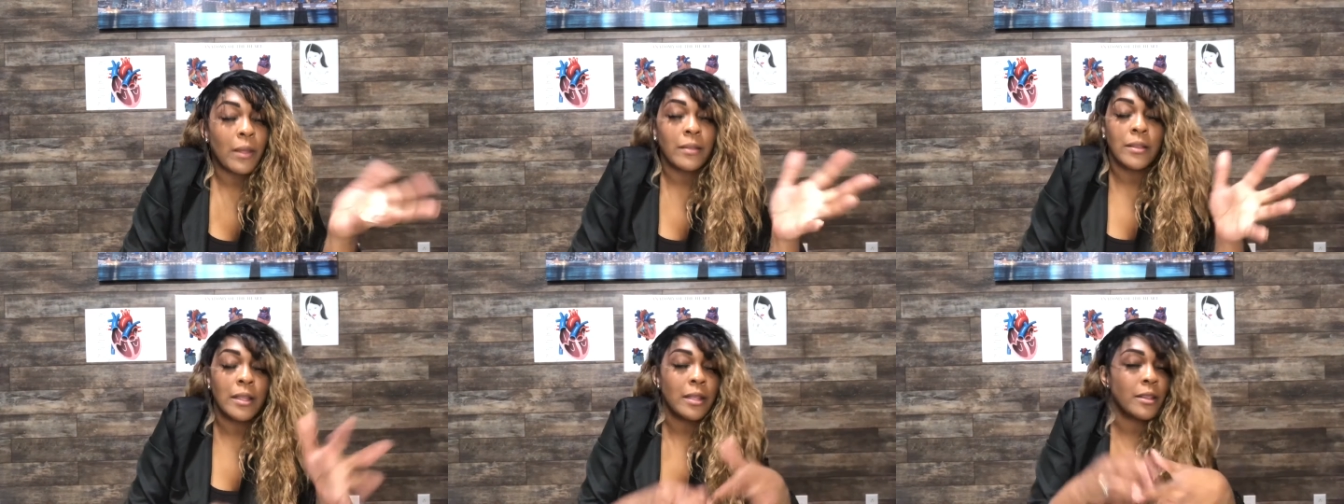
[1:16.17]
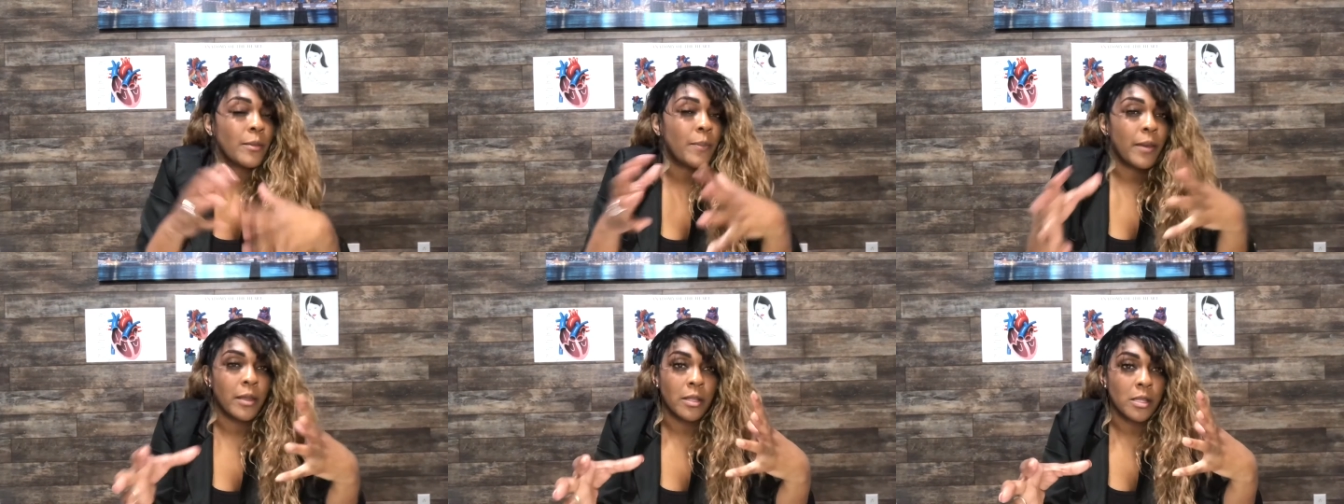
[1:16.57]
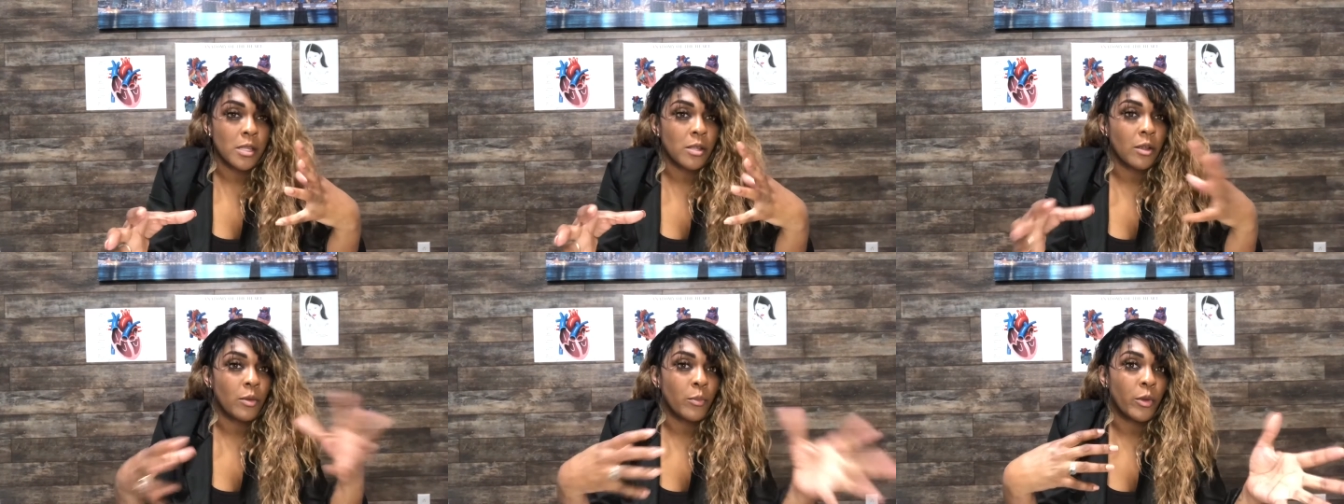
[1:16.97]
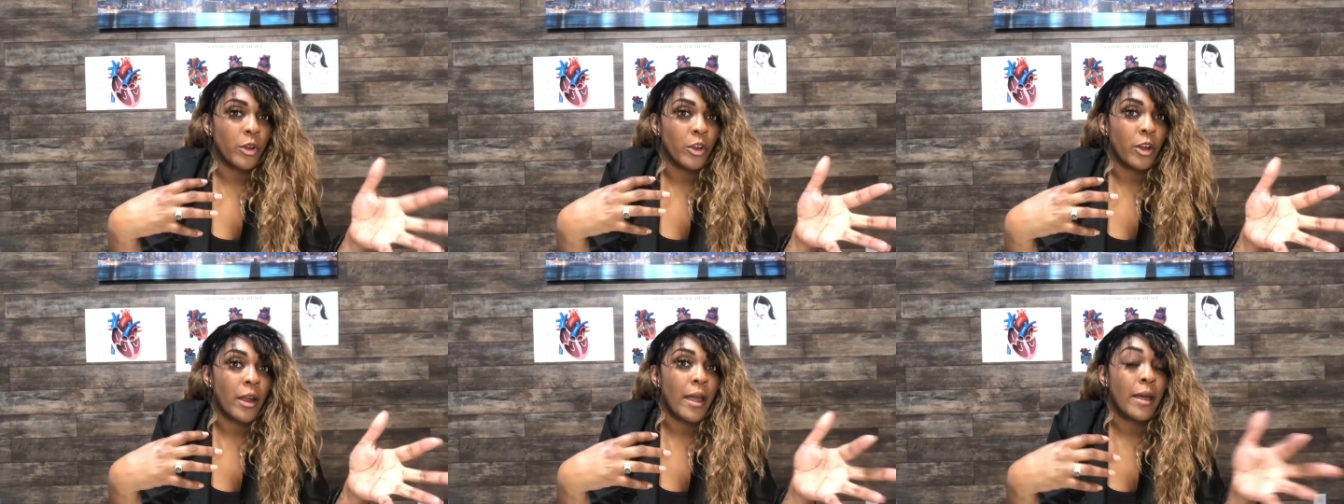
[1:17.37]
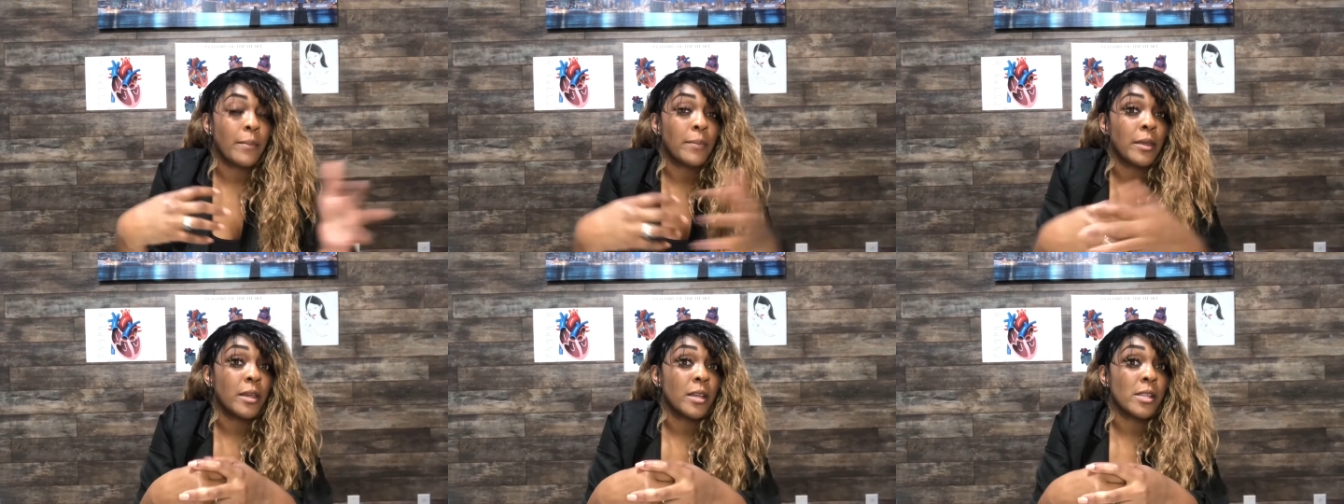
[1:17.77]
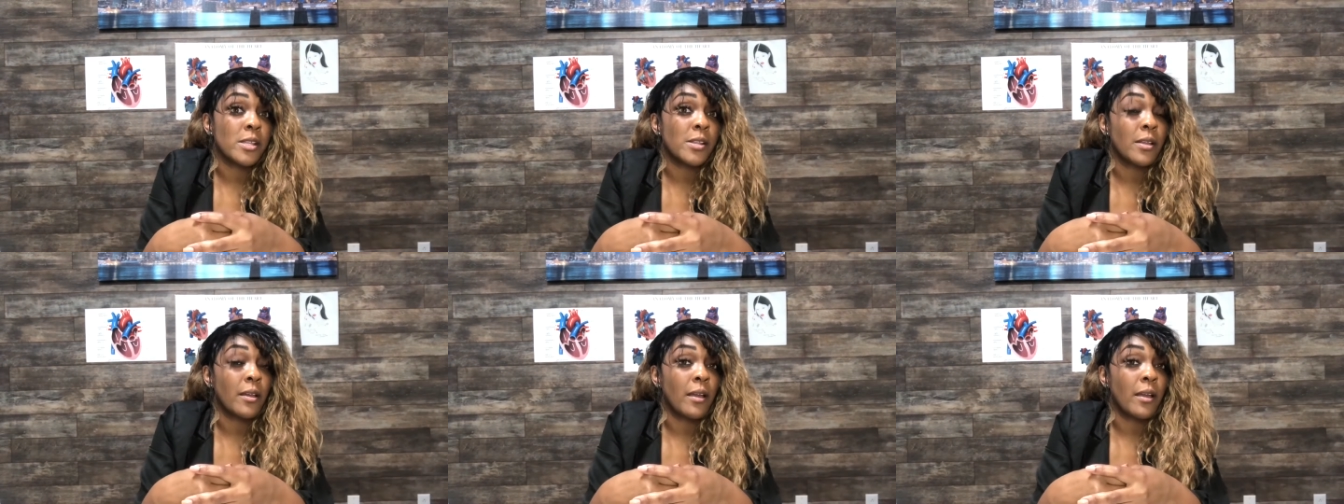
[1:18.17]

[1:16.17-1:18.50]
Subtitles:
It depends on where you're at, because